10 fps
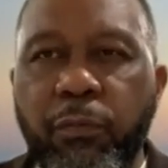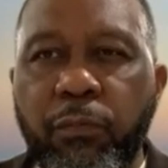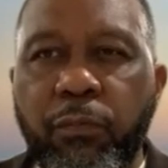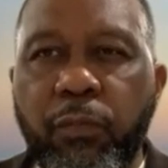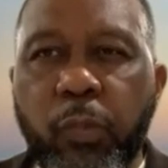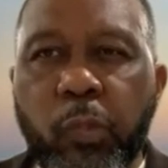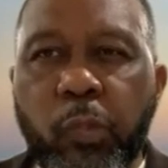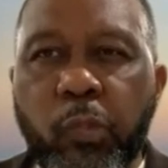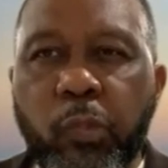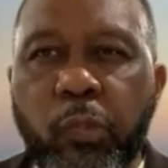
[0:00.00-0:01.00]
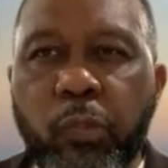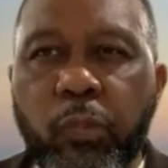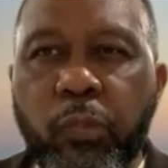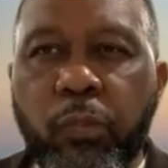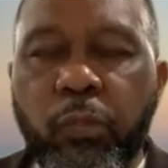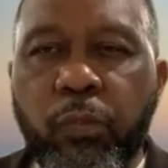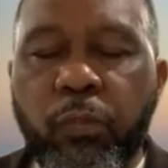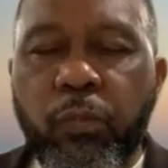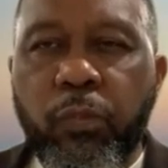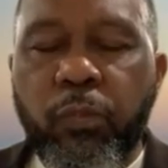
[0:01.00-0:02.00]

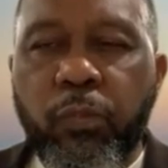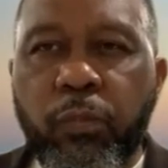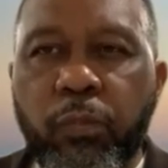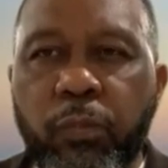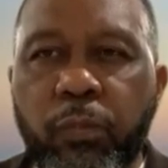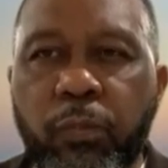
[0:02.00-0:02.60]
Nothing is said.